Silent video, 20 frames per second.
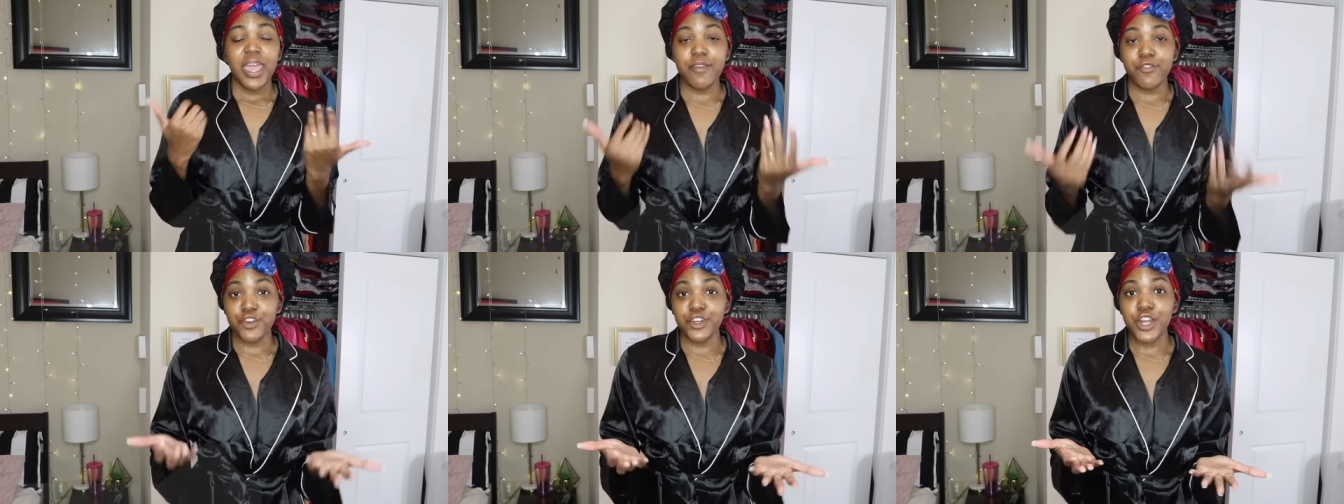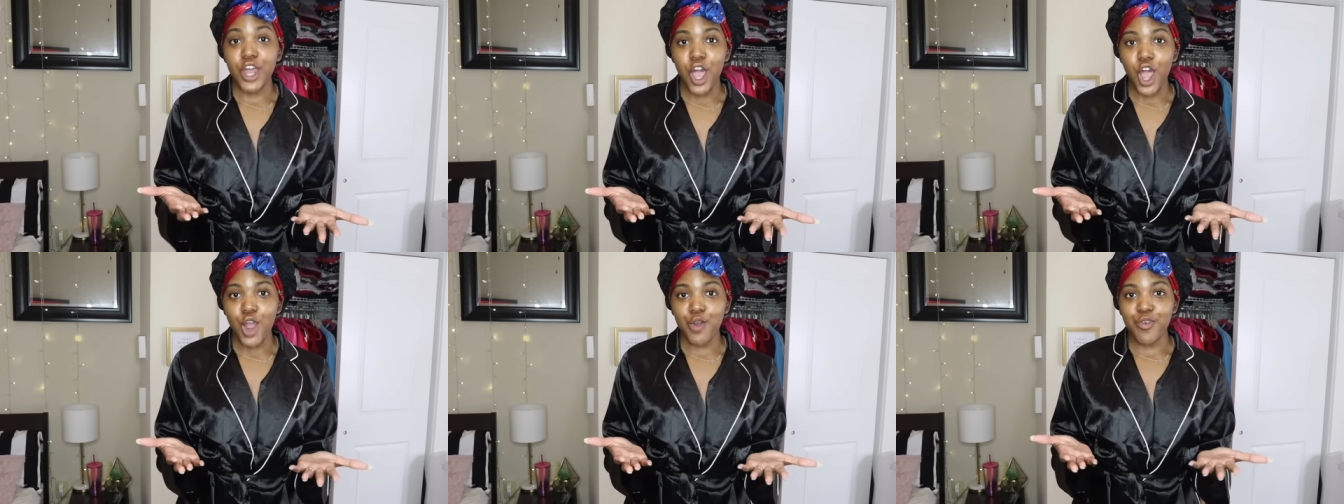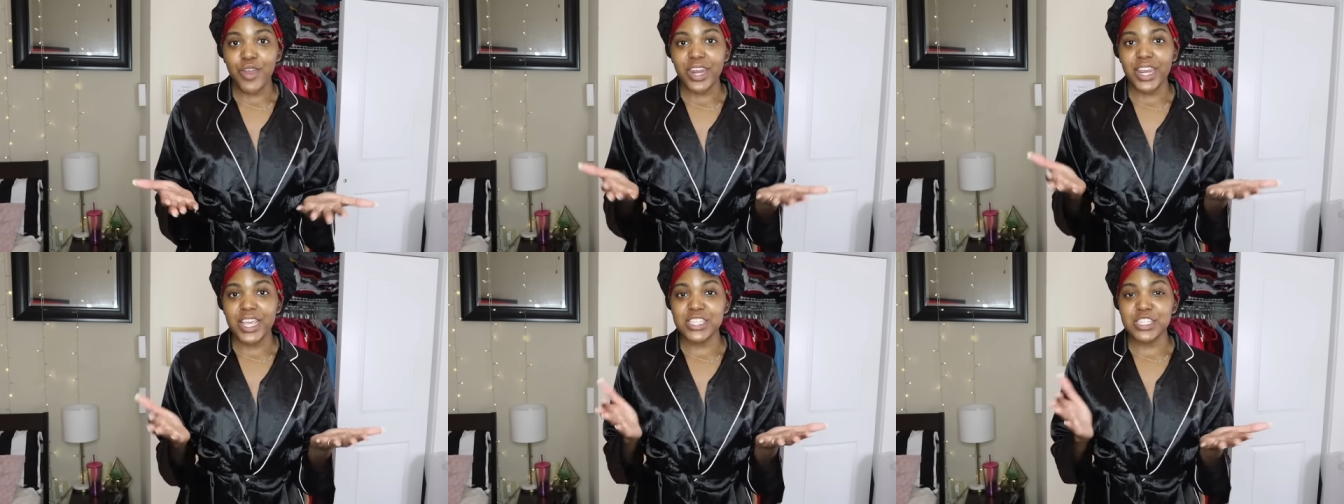If you're not
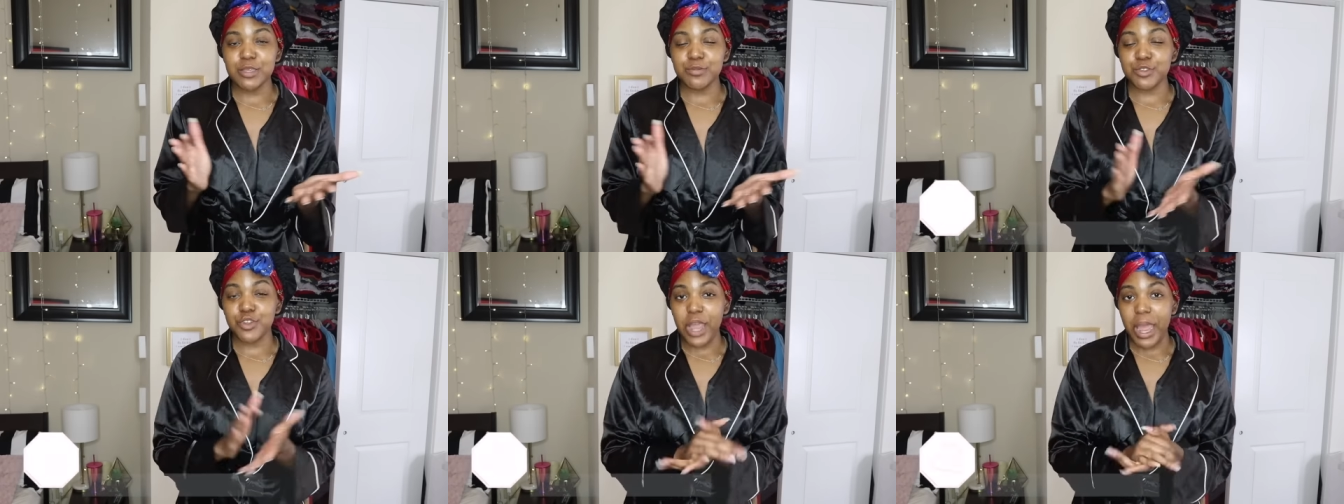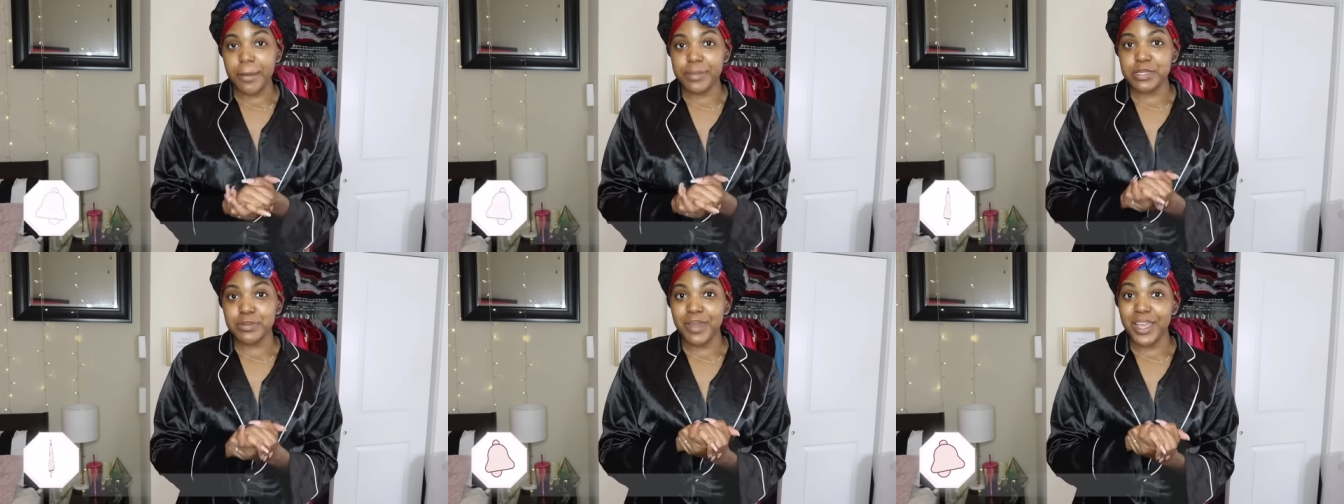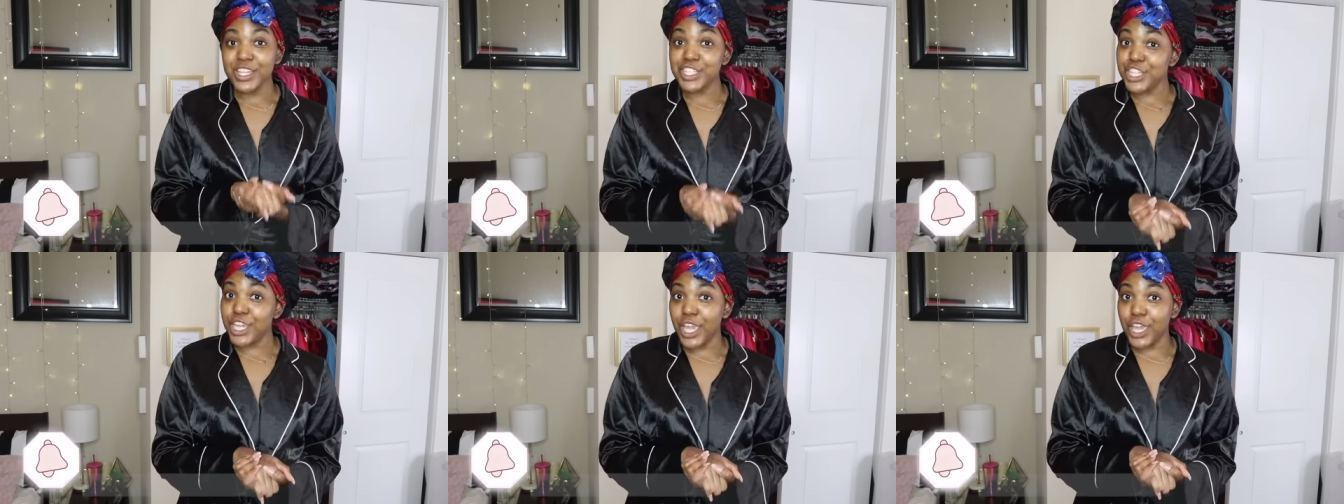already, subscribe to
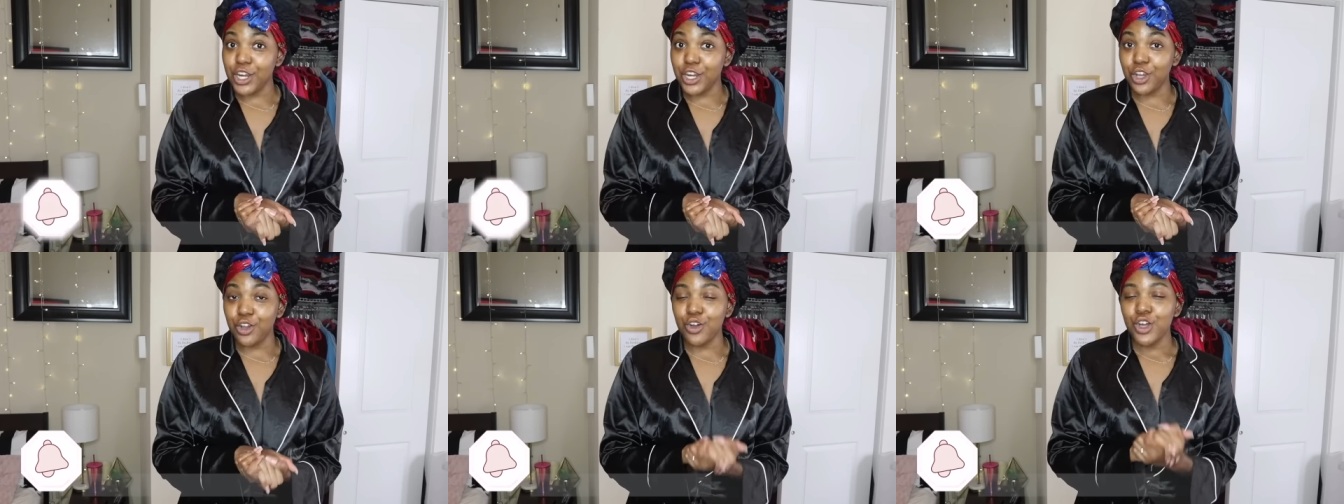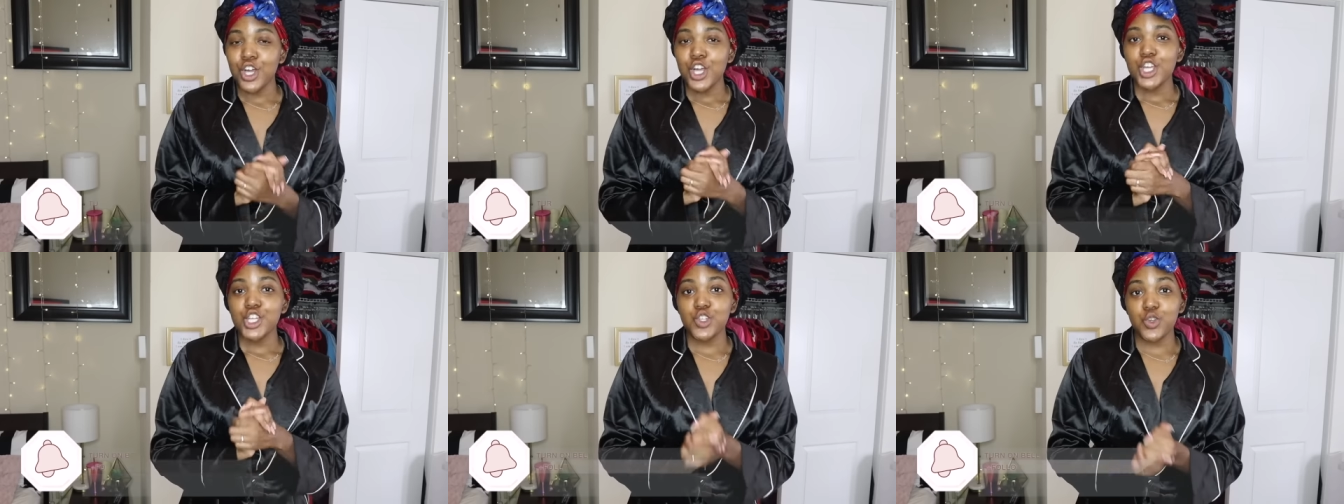my channel,